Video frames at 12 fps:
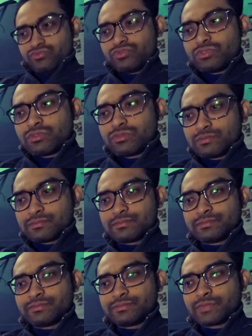So
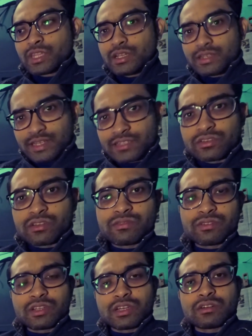that's all
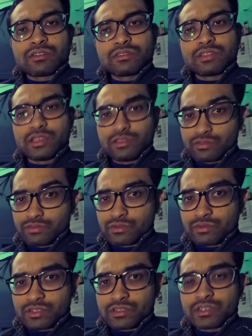for now. Thank you for
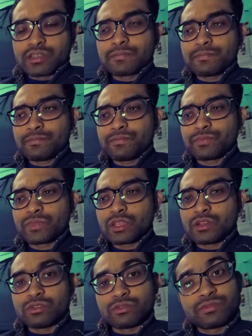watching.
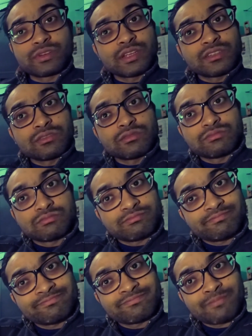Don't forget to
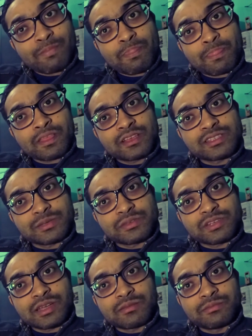
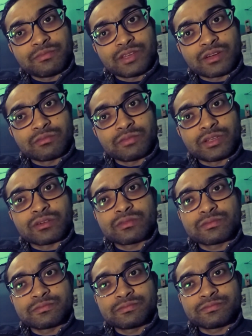subscribe down below
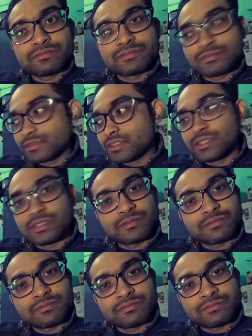here.
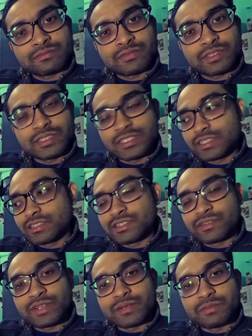This is
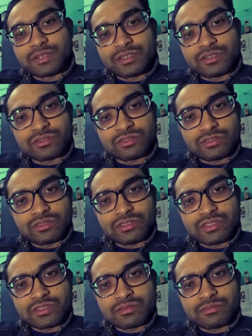the red button. You
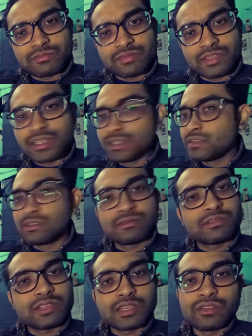just hit it
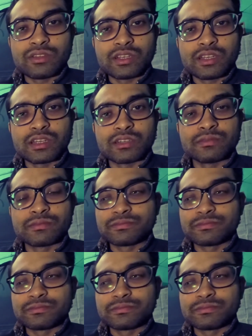and you're done.